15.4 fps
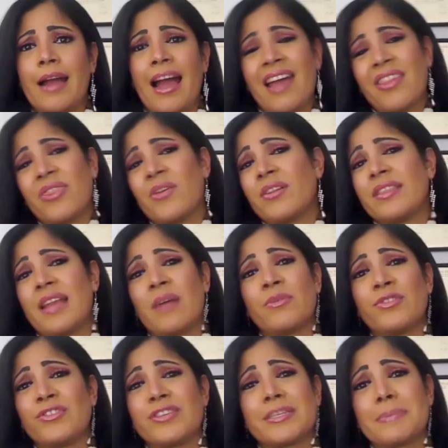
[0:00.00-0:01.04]
I thought that
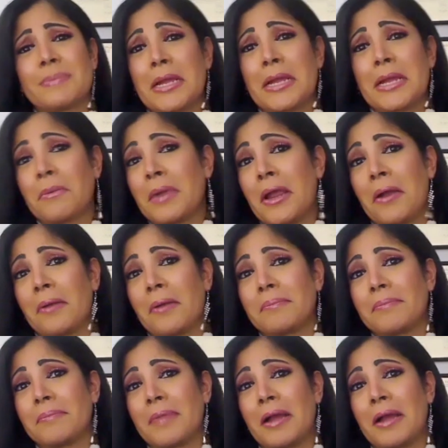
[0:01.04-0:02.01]
was just my career.